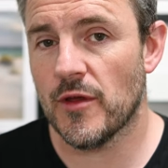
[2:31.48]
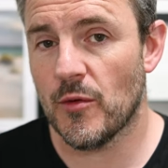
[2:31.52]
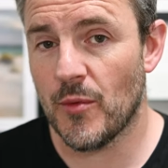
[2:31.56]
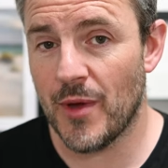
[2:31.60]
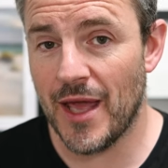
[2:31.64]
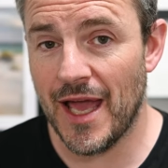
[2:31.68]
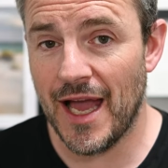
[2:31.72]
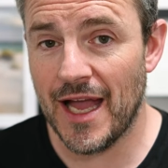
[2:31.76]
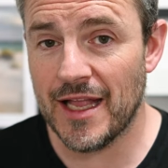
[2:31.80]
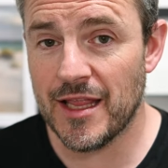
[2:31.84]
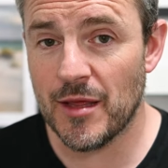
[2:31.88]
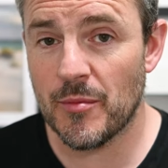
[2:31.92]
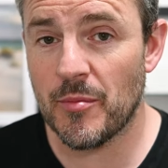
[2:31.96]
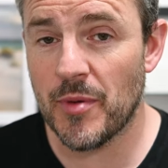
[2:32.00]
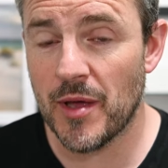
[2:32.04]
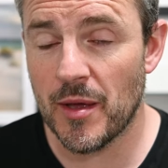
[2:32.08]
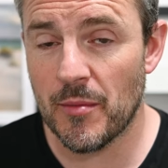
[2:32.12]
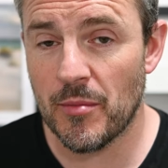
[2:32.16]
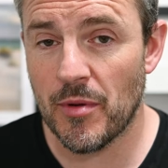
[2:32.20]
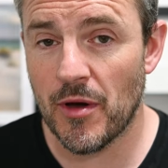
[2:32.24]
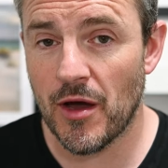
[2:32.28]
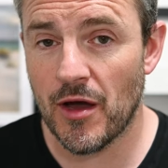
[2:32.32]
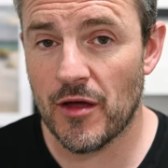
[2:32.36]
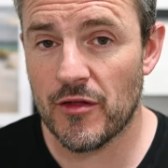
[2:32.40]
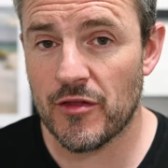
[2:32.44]
that we had a
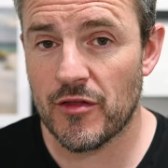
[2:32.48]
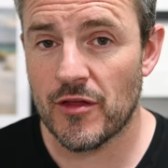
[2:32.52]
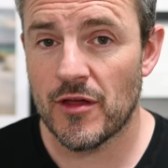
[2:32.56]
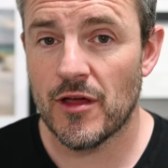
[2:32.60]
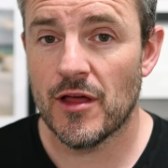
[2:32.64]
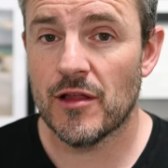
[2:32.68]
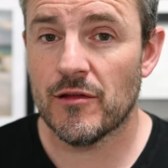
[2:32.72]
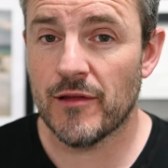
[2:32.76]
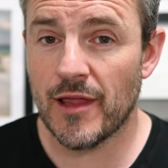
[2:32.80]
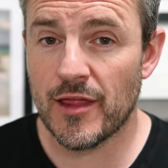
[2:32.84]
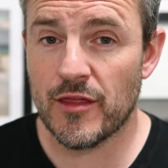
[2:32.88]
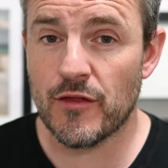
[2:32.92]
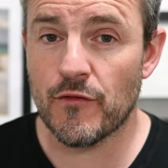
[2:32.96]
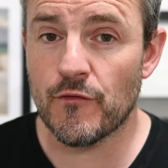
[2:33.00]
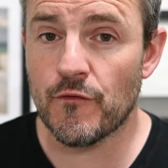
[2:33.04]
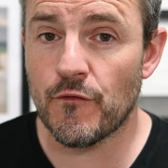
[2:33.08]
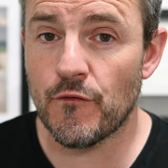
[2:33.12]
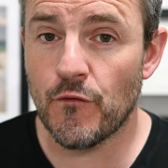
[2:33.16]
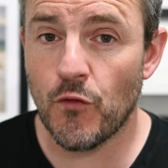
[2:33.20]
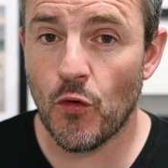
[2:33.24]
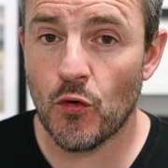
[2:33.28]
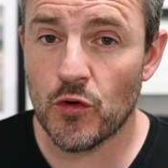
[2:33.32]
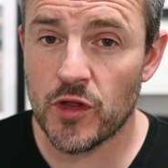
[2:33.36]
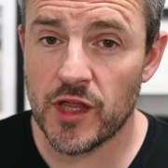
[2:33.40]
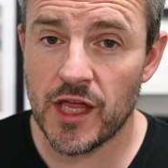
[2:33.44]
pet pass less than
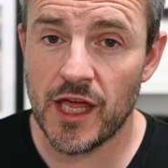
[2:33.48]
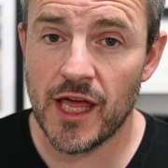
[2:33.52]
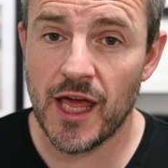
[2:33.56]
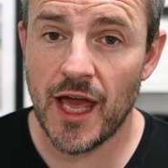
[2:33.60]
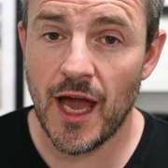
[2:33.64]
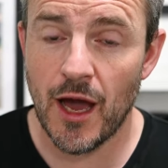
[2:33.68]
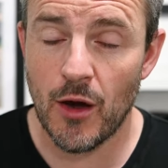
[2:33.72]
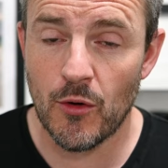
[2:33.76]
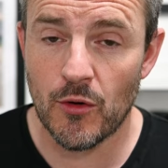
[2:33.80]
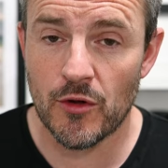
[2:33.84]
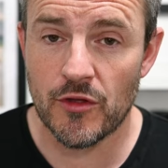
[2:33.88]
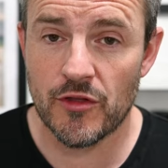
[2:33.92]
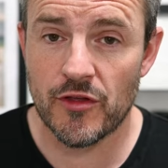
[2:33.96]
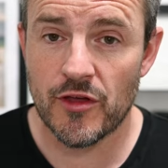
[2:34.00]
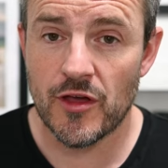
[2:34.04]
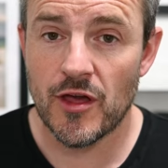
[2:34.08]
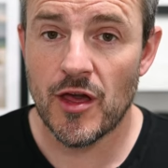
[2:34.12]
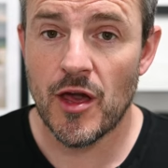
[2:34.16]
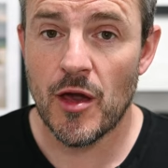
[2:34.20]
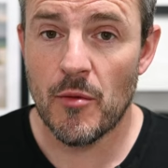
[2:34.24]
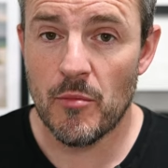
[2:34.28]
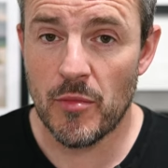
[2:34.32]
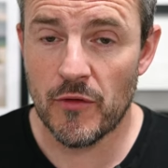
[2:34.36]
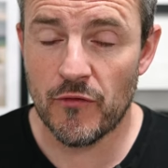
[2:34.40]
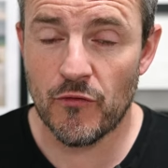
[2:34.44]
48 hours
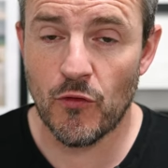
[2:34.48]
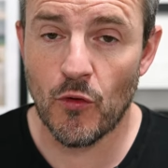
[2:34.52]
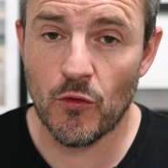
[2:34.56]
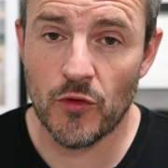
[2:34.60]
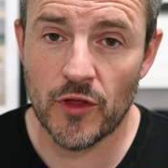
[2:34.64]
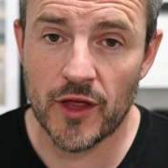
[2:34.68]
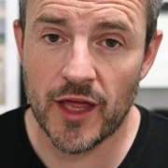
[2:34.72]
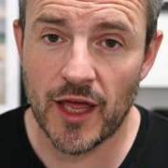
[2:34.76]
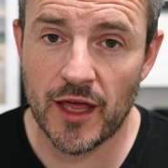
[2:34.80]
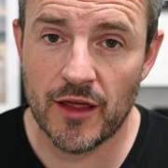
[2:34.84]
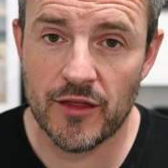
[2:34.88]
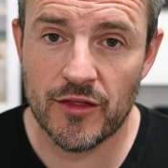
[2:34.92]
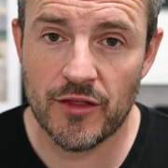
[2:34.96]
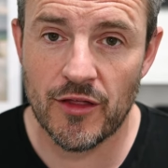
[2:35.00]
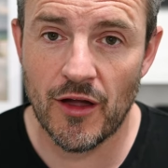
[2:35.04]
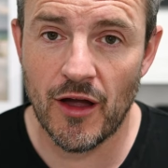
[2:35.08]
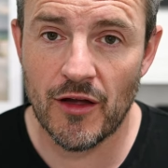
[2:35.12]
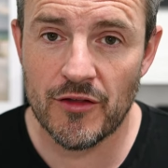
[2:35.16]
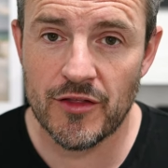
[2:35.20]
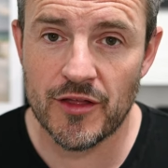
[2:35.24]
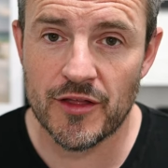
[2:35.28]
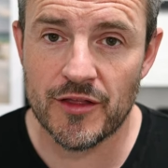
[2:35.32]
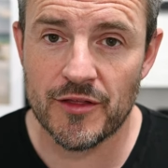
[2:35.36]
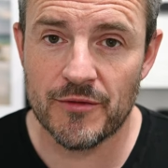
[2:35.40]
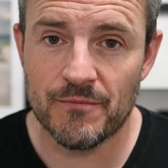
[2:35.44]
before the gig
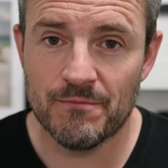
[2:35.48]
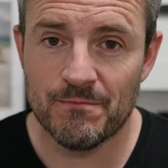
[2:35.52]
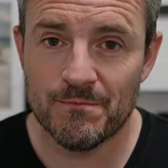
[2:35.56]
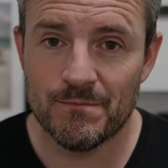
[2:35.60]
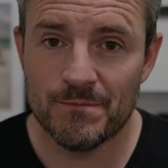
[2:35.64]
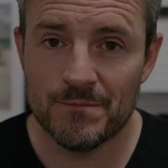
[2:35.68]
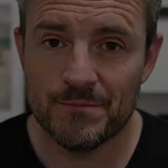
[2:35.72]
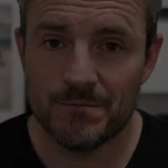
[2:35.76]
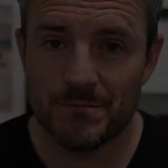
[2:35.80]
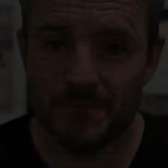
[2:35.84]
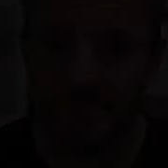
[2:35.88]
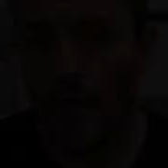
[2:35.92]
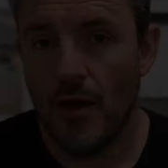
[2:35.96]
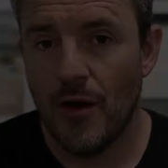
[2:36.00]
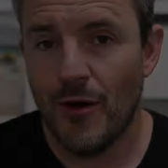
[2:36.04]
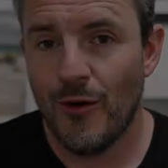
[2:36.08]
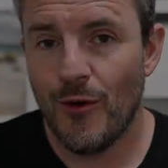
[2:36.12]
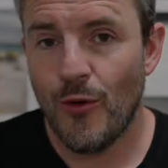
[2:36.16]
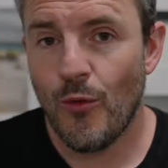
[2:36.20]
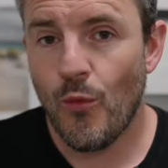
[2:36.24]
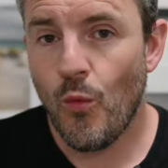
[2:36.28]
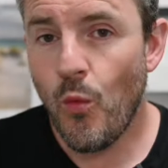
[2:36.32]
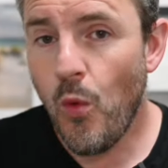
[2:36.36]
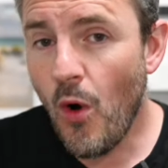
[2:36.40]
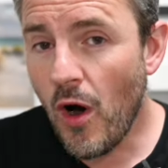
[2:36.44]
started.
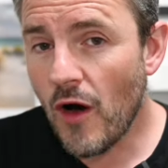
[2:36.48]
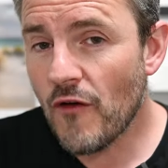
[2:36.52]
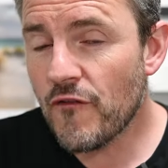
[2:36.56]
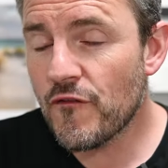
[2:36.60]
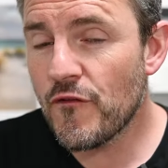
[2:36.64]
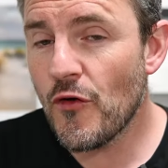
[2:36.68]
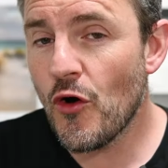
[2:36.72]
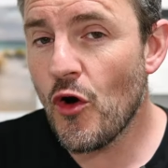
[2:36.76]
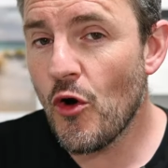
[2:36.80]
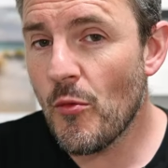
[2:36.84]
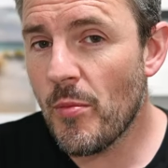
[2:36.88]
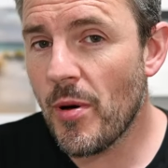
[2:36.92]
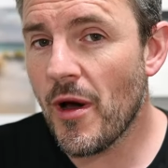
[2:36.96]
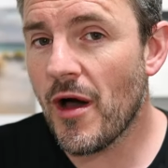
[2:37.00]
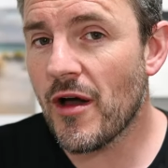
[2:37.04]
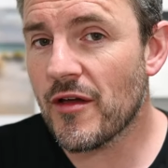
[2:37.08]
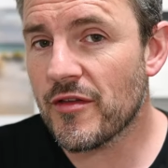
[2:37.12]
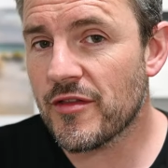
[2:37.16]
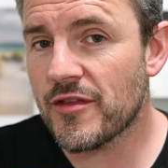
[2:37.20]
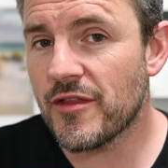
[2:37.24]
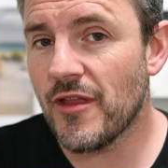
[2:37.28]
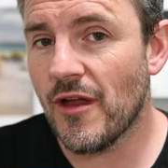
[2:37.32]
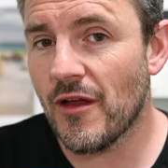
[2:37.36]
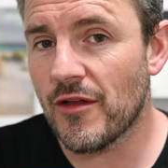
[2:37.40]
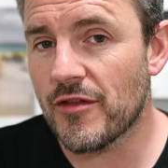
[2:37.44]
What a photo
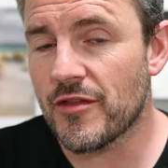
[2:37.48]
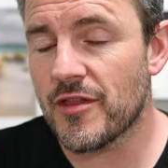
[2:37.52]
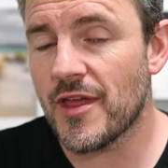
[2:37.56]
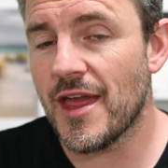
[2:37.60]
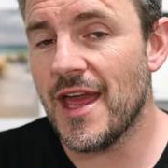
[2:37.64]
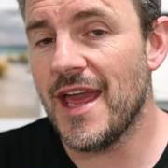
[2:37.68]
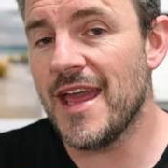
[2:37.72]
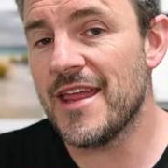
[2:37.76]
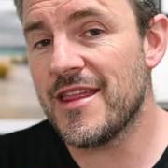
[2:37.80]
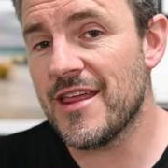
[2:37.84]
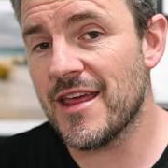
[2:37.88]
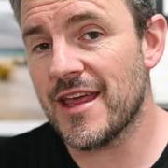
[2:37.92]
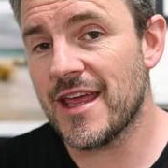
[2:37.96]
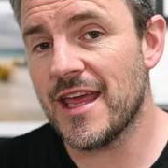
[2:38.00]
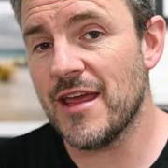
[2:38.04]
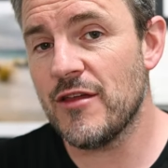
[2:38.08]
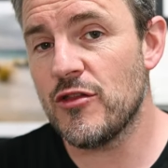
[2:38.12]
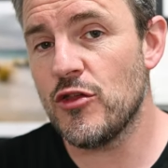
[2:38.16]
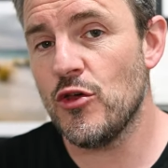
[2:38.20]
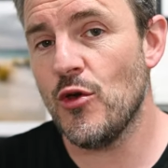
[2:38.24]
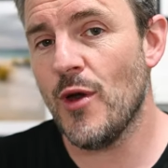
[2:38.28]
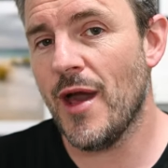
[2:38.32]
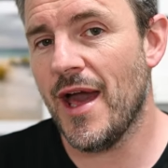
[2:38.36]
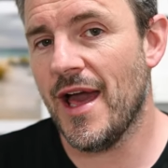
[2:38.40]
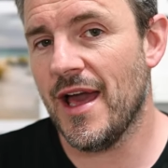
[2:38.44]
pass does is it
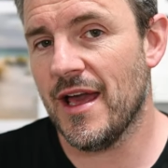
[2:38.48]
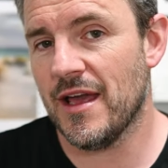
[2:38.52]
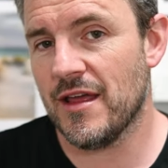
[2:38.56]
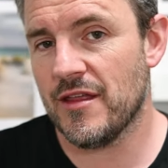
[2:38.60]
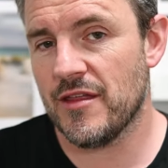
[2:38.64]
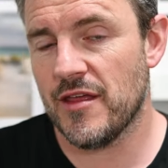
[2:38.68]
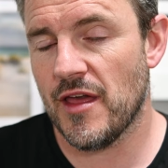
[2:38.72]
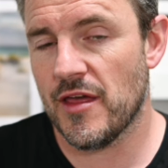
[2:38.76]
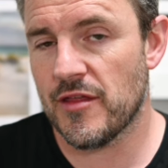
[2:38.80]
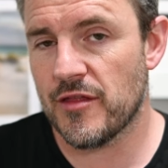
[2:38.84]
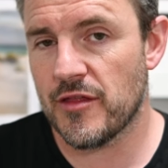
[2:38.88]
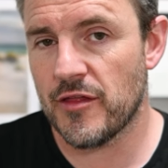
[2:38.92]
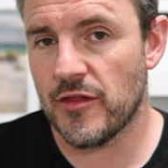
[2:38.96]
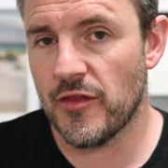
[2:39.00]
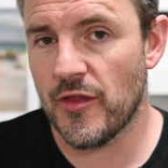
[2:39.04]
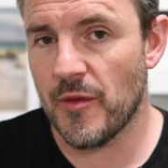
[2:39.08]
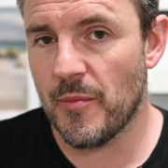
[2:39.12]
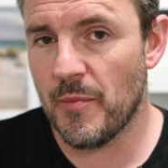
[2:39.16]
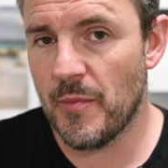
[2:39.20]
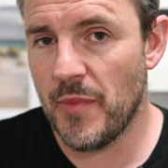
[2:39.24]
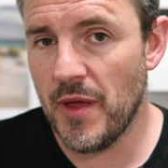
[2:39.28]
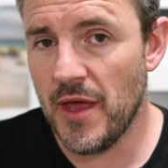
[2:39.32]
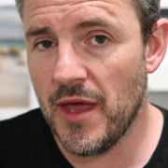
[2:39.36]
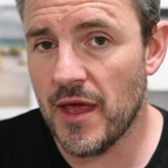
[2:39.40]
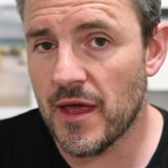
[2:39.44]
gives you access to the
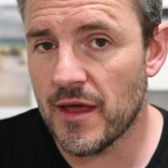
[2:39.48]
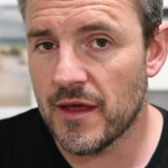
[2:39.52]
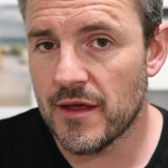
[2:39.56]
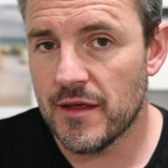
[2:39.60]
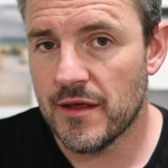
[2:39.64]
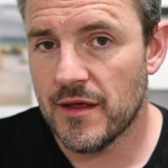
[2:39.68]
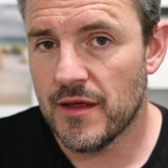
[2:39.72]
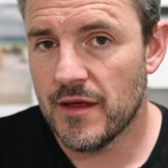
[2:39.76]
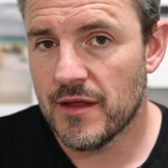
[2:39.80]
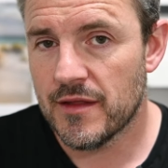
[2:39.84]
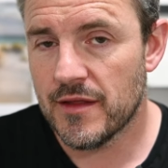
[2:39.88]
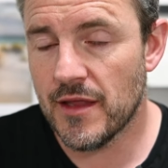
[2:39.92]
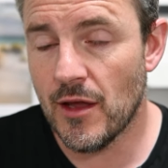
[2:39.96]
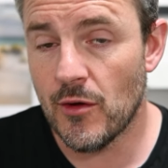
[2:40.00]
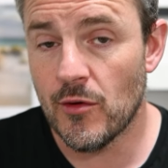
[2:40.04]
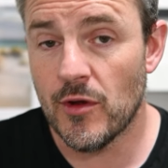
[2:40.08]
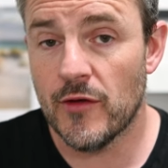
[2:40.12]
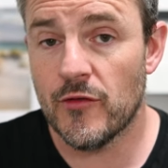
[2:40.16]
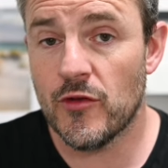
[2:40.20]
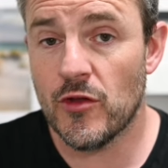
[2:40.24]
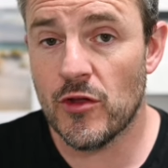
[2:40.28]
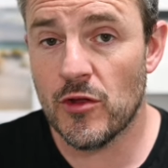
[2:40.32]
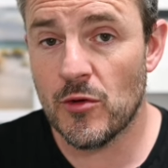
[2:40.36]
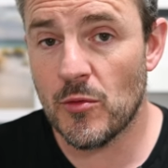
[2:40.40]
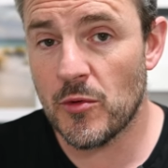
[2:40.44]
pit. Now, if
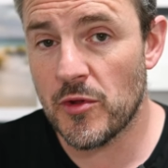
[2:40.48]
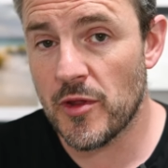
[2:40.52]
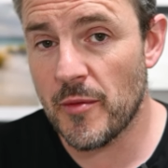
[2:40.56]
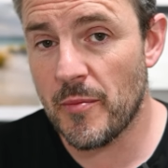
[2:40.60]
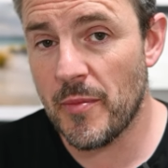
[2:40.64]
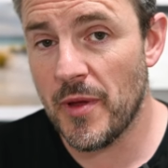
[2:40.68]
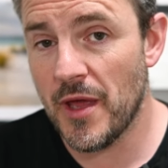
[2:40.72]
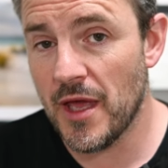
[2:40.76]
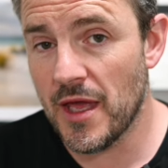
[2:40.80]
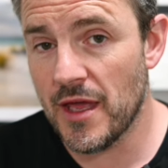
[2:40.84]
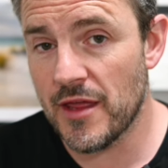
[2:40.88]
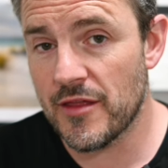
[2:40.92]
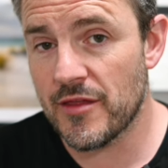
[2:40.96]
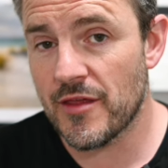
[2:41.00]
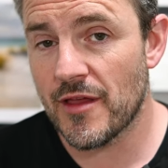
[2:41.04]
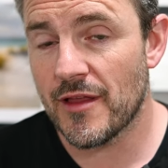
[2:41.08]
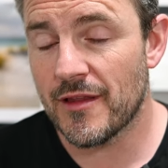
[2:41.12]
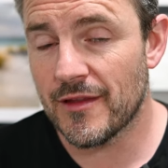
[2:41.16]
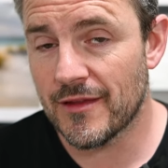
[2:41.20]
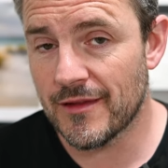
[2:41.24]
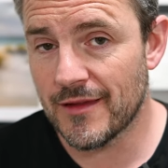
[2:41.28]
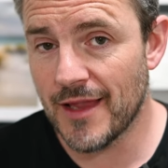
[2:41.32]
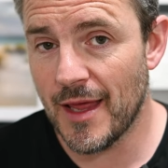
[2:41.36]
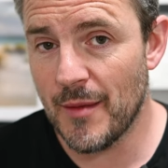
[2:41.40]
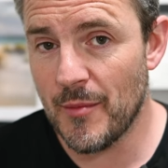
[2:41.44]
you don't know what the pit is,
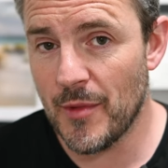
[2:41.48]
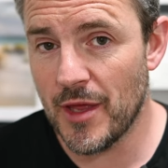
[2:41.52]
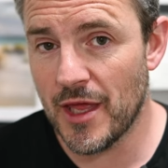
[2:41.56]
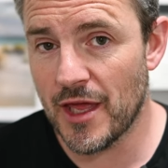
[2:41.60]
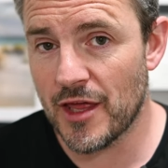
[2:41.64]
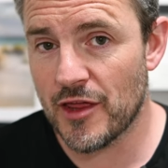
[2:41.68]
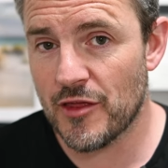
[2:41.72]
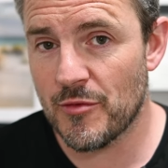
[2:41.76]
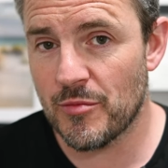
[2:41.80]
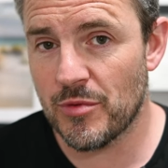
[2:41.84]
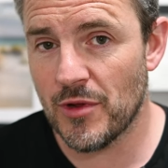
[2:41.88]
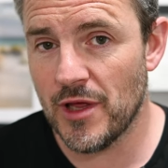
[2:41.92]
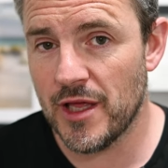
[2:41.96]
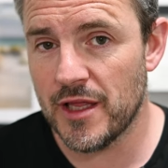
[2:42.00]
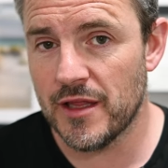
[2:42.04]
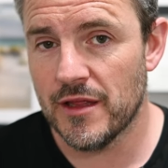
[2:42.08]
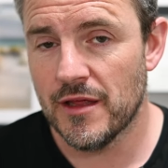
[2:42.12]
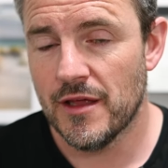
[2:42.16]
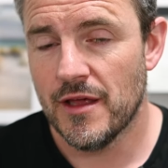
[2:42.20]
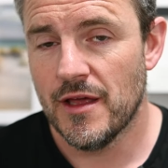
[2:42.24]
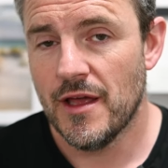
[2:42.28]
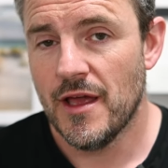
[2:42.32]
let me explain.